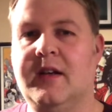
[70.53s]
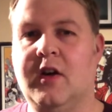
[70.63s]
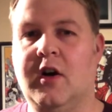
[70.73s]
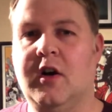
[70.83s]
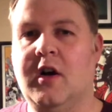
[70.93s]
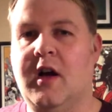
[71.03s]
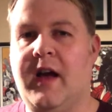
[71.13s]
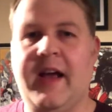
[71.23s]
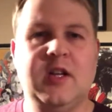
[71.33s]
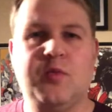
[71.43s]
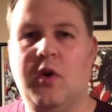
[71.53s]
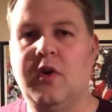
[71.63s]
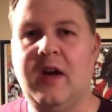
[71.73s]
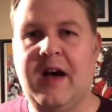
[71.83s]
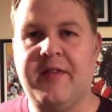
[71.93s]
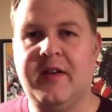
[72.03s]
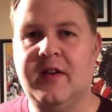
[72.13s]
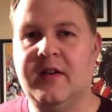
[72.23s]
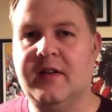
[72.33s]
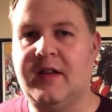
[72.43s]
know, each one
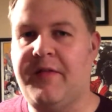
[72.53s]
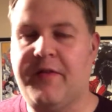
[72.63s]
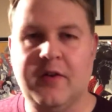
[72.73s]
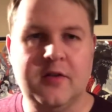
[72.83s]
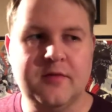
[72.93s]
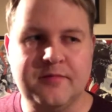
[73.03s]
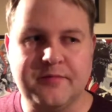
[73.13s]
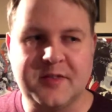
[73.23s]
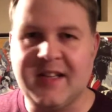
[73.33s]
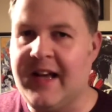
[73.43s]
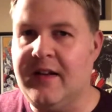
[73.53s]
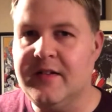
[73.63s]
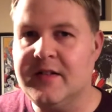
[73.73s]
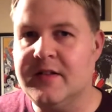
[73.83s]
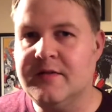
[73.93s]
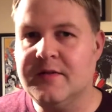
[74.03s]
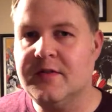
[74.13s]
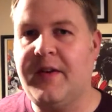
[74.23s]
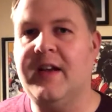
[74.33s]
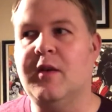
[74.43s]
having different skills and
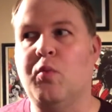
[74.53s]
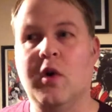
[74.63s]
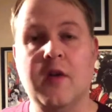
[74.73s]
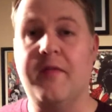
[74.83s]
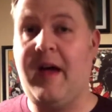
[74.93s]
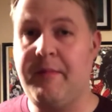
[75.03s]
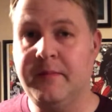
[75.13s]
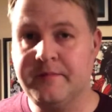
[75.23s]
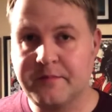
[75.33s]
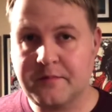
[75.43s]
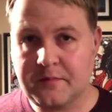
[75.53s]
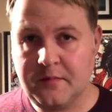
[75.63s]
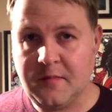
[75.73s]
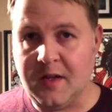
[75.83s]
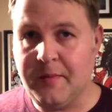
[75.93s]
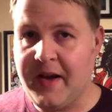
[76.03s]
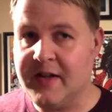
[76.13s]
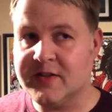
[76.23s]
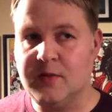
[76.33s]
thing, and one of them being a